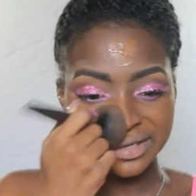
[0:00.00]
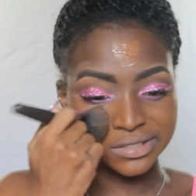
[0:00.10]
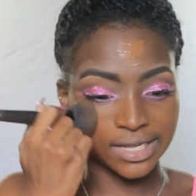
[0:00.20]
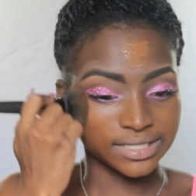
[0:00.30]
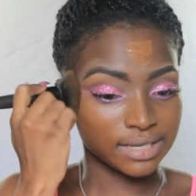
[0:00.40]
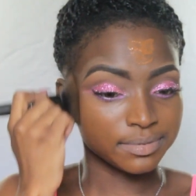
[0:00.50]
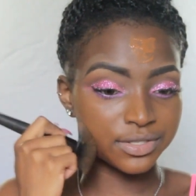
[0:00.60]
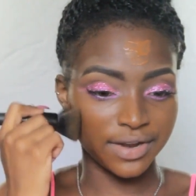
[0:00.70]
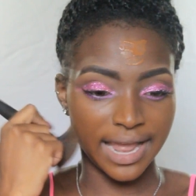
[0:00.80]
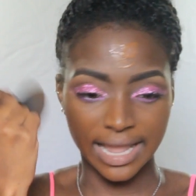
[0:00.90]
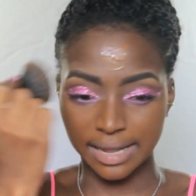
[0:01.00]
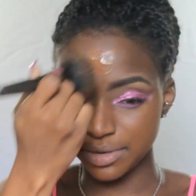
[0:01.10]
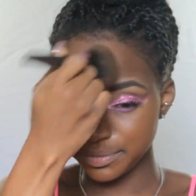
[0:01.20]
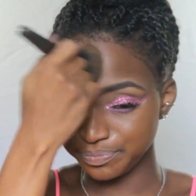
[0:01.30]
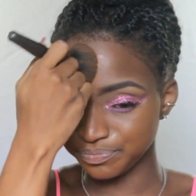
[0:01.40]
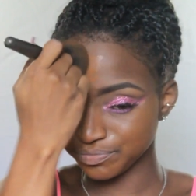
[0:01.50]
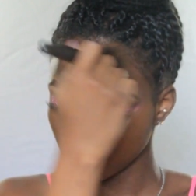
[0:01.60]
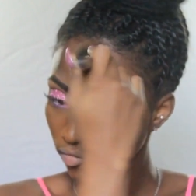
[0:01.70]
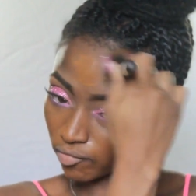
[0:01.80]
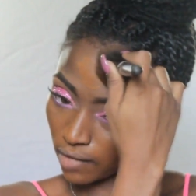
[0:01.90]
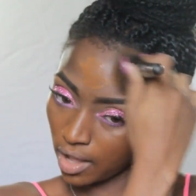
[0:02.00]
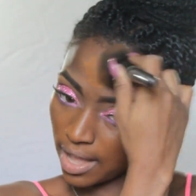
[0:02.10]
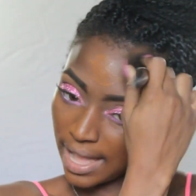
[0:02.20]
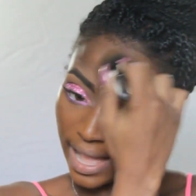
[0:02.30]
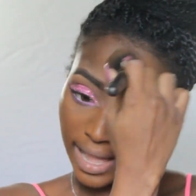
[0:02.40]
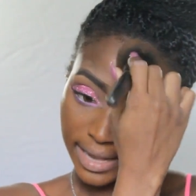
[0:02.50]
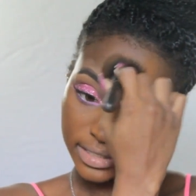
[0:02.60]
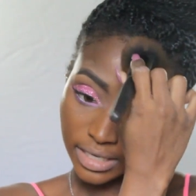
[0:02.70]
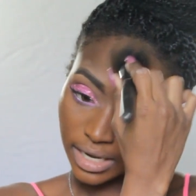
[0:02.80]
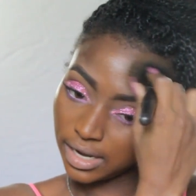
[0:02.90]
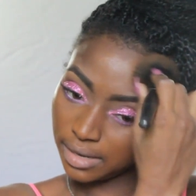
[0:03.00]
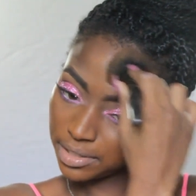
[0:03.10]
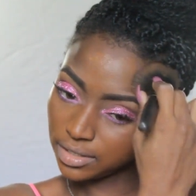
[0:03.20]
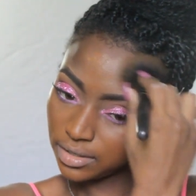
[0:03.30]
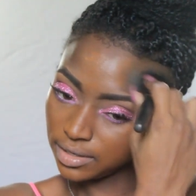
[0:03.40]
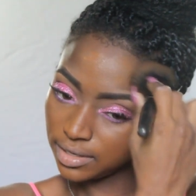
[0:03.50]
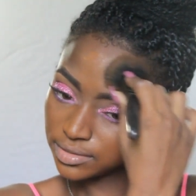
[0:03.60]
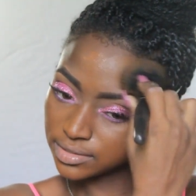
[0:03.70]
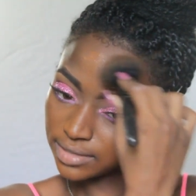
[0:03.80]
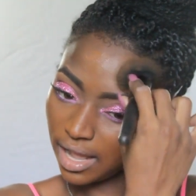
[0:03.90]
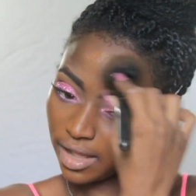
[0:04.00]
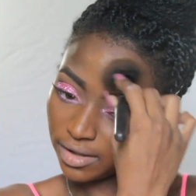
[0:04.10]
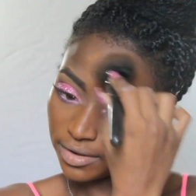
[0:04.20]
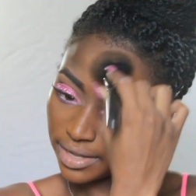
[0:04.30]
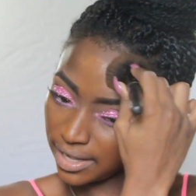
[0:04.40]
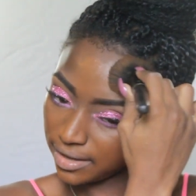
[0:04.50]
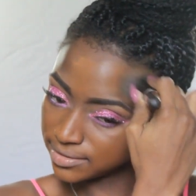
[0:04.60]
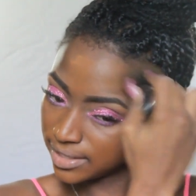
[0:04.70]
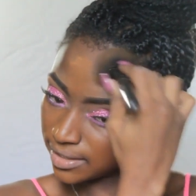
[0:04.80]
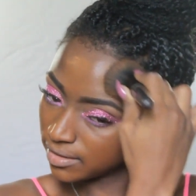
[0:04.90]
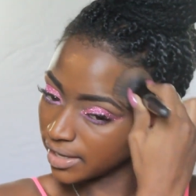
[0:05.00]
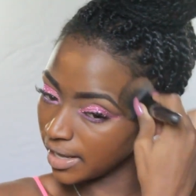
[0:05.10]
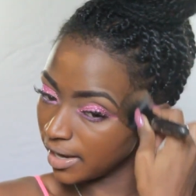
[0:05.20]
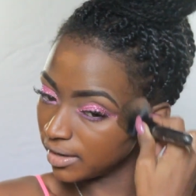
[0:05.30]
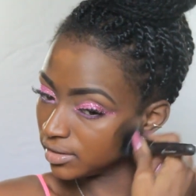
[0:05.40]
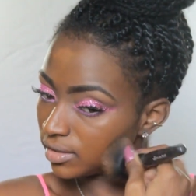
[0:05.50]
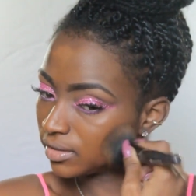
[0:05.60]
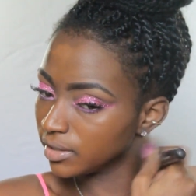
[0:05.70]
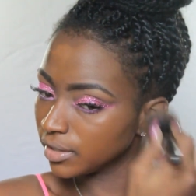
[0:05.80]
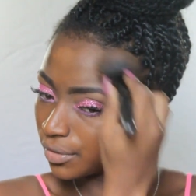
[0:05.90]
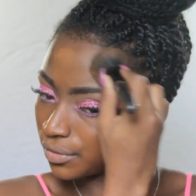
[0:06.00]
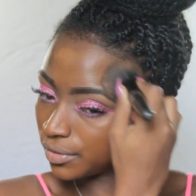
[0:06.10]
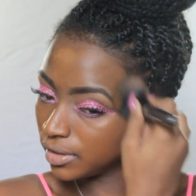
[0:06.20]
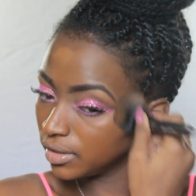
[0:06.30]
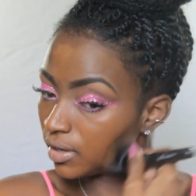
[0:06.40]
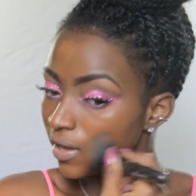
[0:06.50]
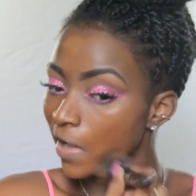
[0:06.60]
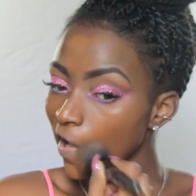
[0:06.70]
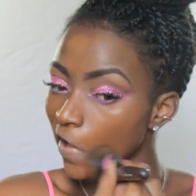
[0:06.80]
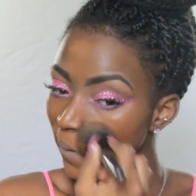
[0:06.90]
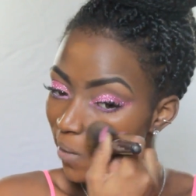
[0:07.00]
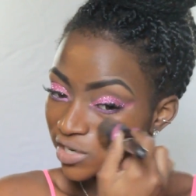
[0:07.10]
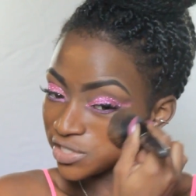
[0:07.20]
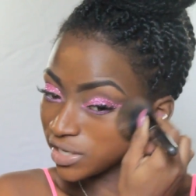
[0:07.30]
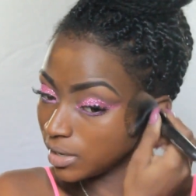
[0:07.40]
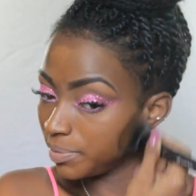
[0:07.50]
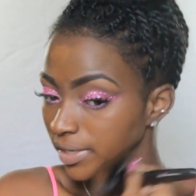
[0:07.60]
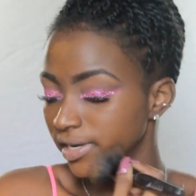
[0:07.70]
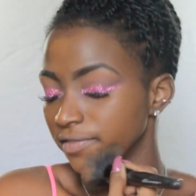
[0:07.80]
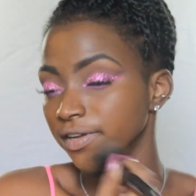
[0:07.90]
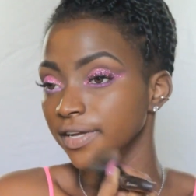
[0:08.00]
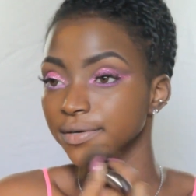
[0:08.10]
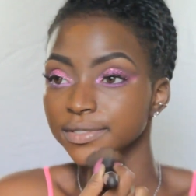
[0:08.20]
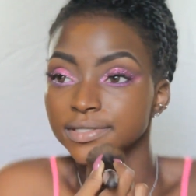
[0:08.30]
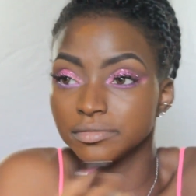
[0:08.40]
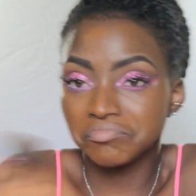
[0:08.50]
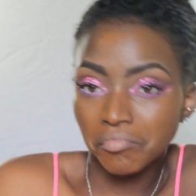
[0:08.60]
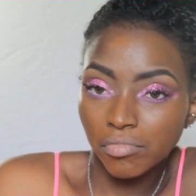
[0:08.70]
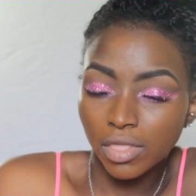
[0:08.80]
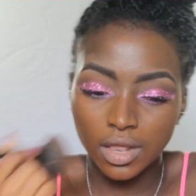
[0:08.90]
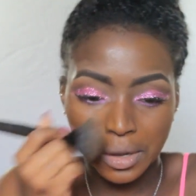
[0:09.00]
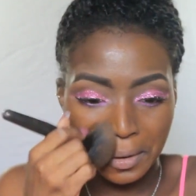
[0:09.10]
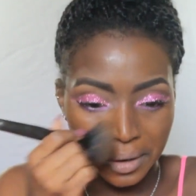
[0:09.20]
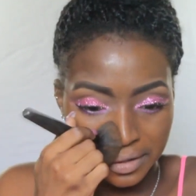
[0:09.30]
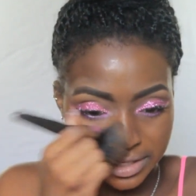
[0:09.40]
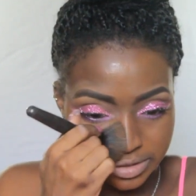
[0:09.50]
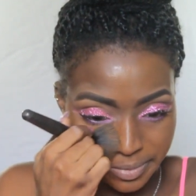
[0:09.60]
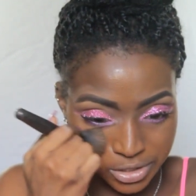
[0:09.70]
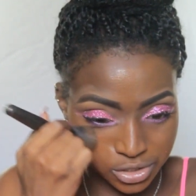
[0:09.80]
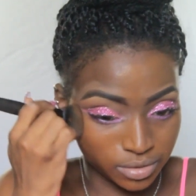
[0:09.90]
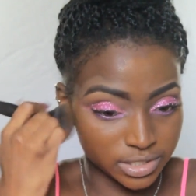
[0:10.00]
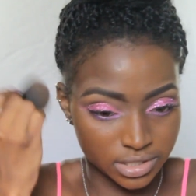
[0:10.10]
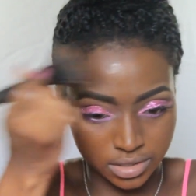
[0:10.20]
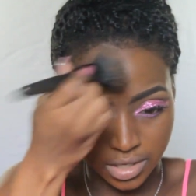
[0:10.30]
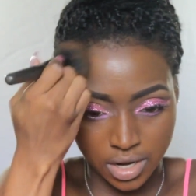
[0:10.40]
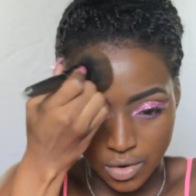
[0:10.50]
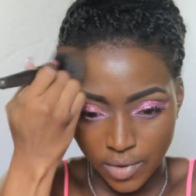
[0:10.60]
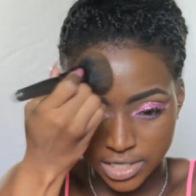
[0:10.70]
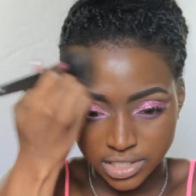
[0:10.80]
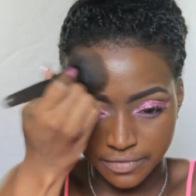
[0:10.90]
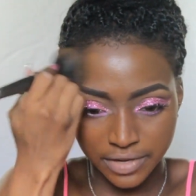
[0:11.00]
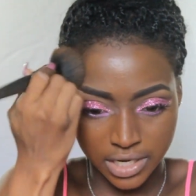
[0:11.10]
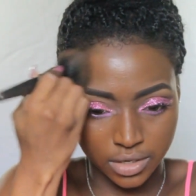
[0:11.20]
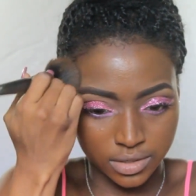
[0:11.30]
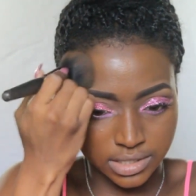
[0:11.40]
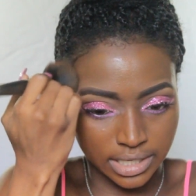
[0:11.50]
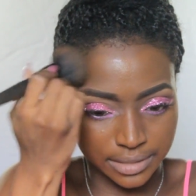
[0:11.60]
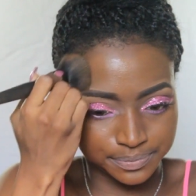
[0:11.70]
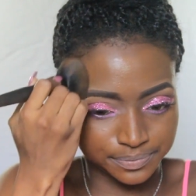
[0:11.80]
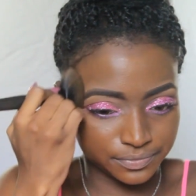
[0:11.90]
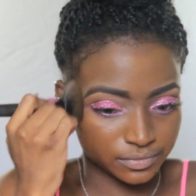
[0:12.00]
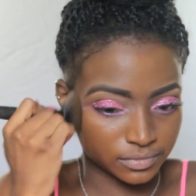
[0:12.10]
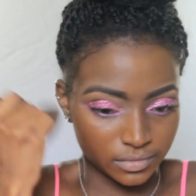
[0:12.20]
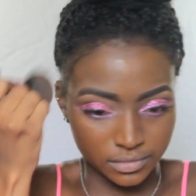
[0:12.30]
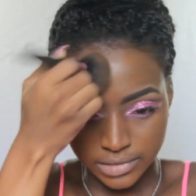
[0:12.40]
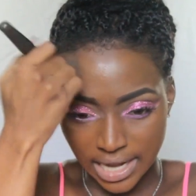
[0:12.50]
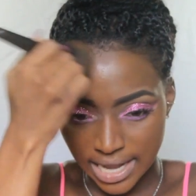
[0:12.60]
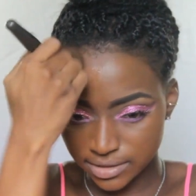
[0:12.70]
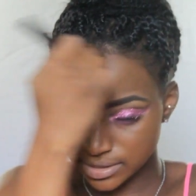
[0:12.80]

So I subscribed. And you know, I was like, okay, you know, they're cool. And I watched a couple of their videos. Nothing special, just watched their videos, and I